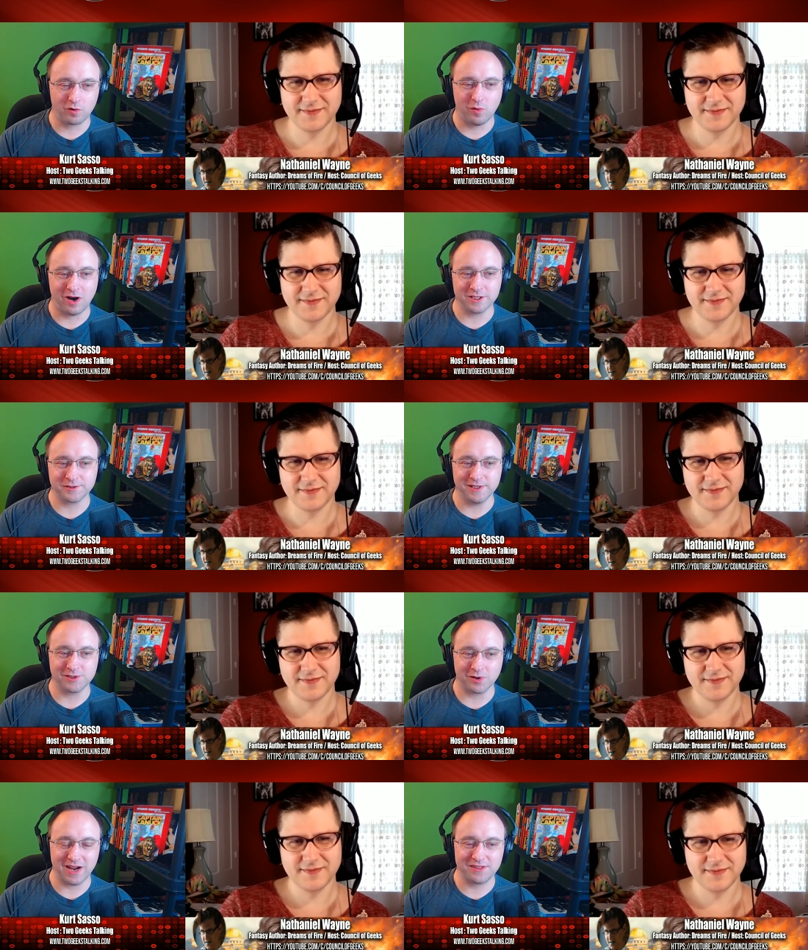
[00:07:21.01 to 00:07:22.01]
Speaker 1: moral
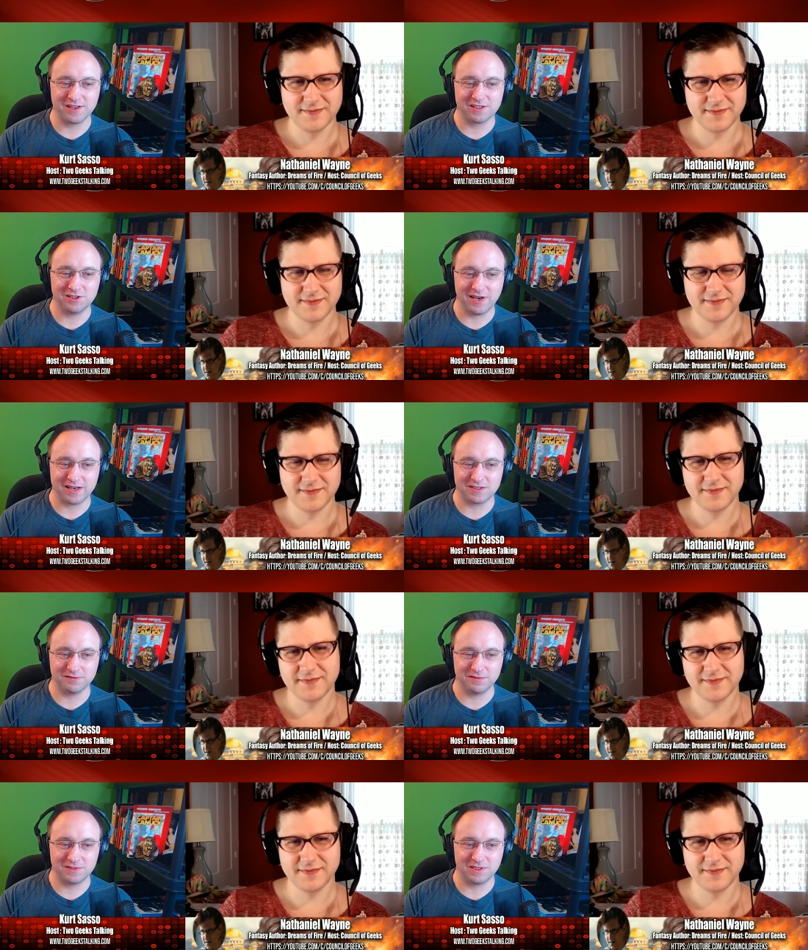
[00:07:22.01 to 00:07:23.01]
quandaries or ethics you
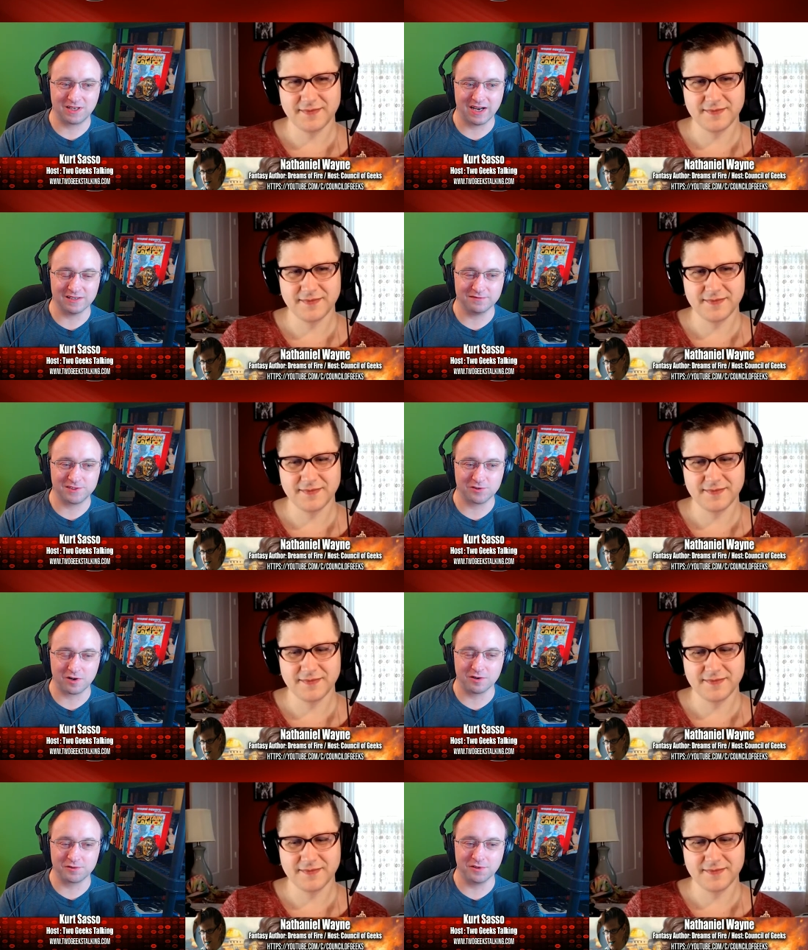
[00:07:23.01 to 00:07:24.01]
had to to kind of
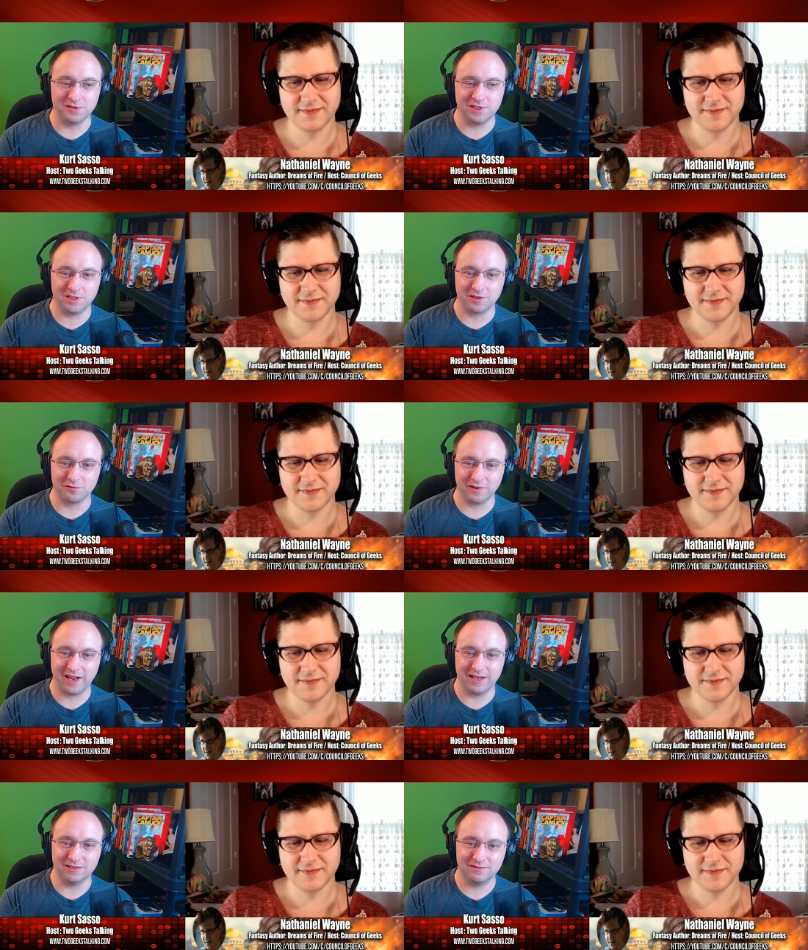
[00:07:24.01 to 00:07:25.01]
struggle through to
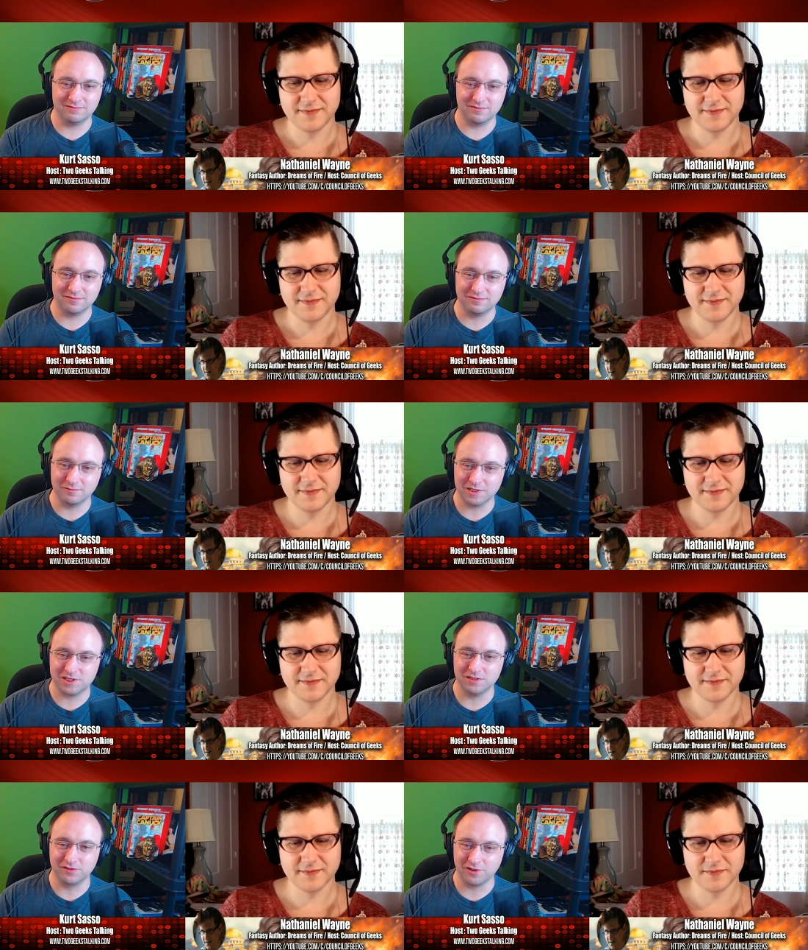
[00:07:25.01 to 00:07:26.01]
create
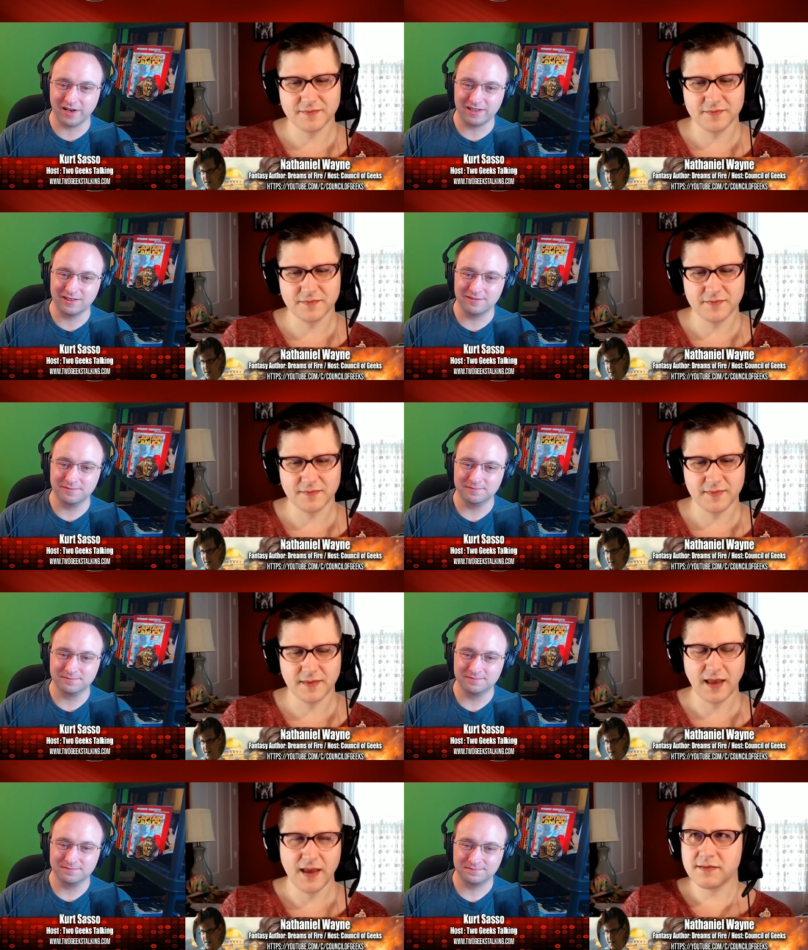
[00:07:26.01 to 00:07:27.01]
what you've created
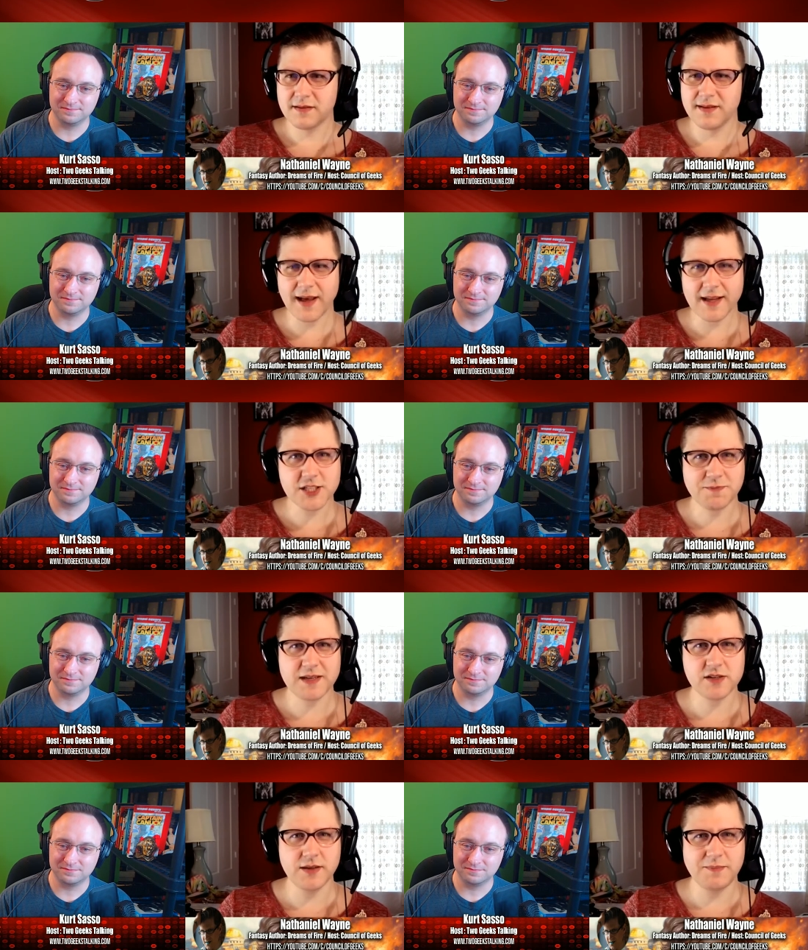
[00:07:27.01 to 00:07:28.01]
Speaker 2: not especially
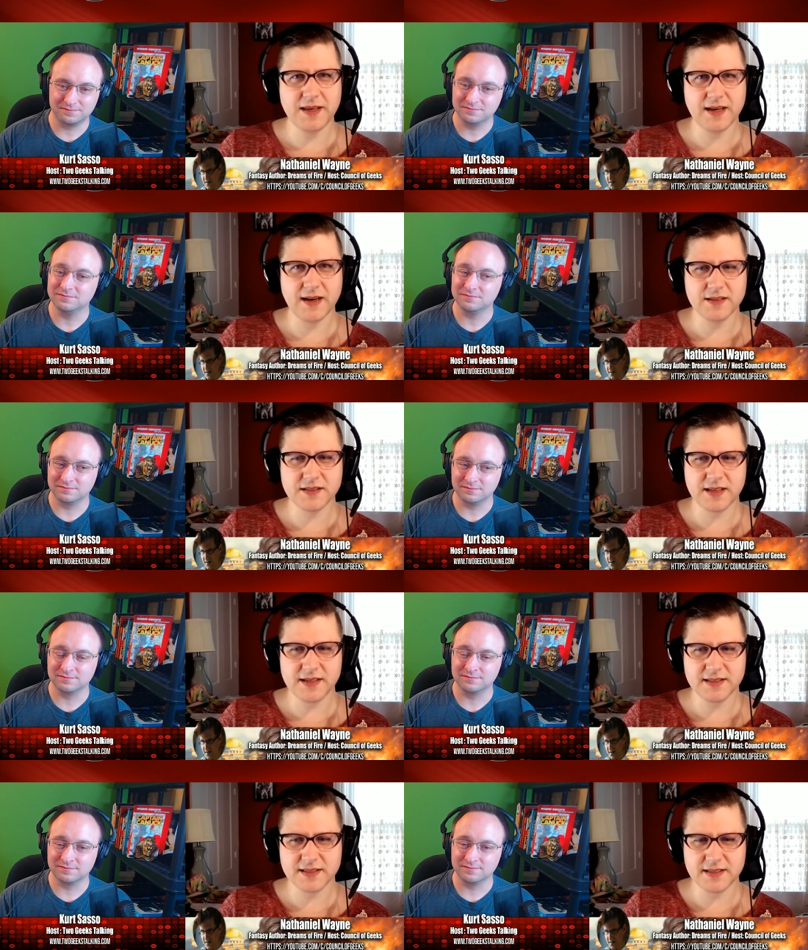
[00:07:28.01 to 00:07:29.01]
because it's
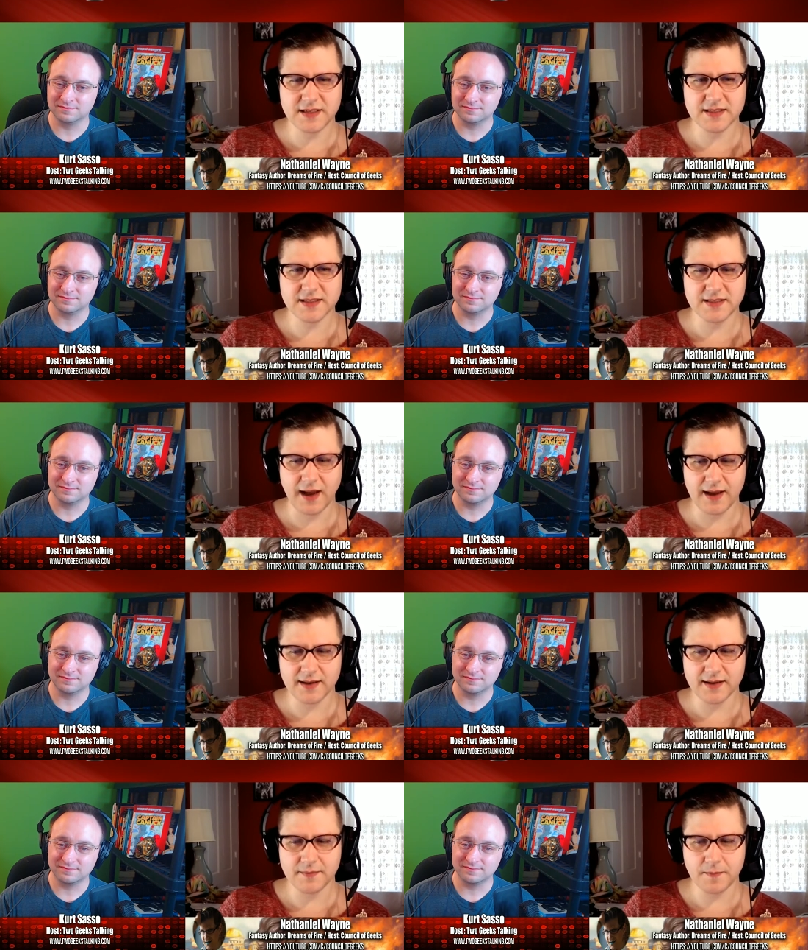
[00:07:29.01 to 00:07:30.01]
it's not
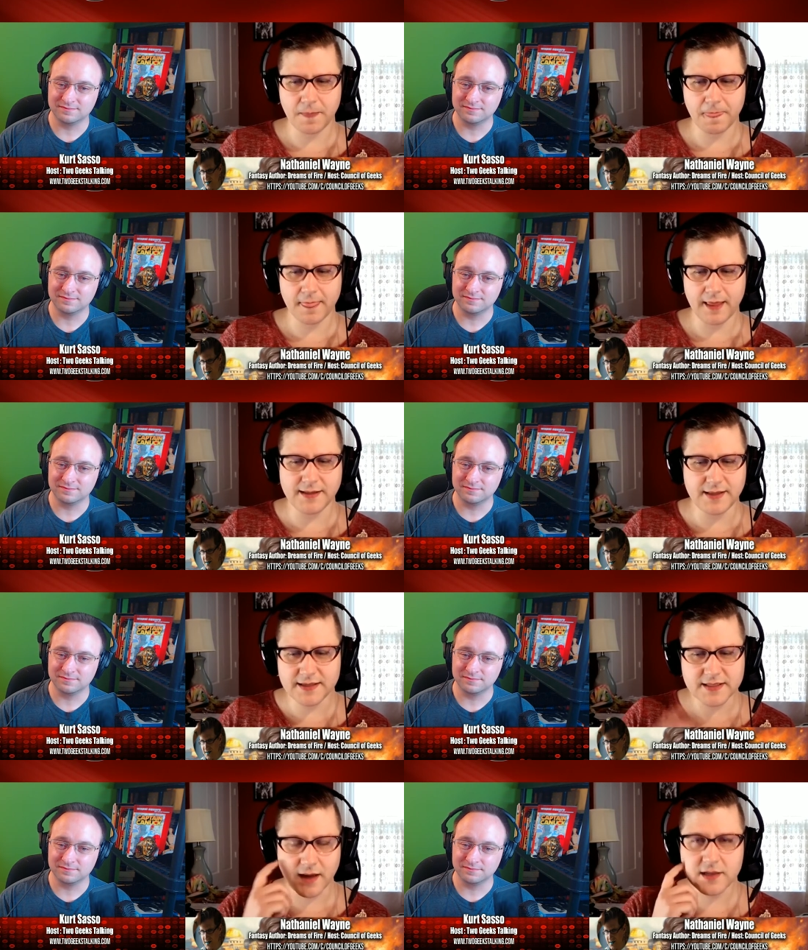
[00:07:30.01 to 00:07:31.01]
it, it's not
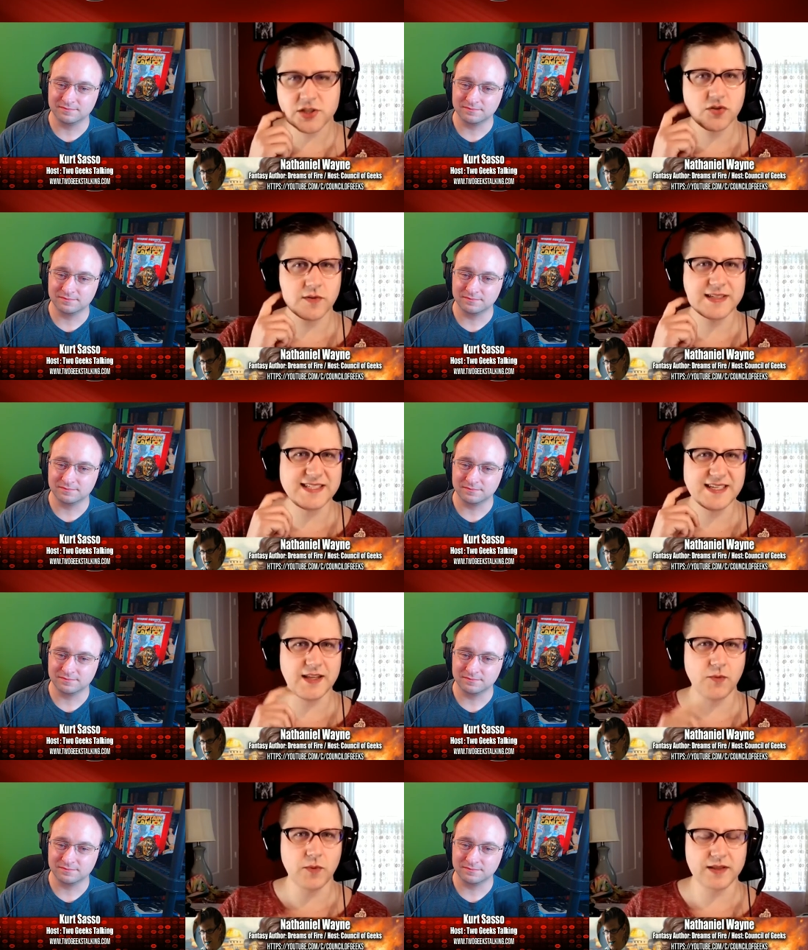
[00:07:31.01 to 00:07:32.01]
a story dealing with
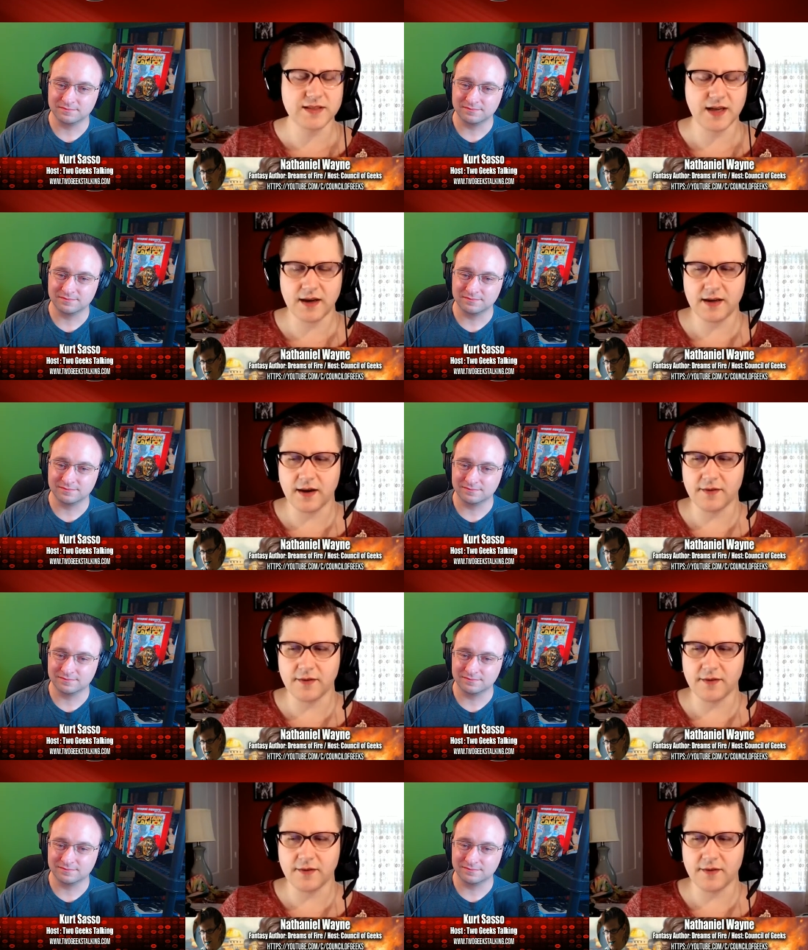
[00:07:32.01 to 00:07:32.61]
a ton of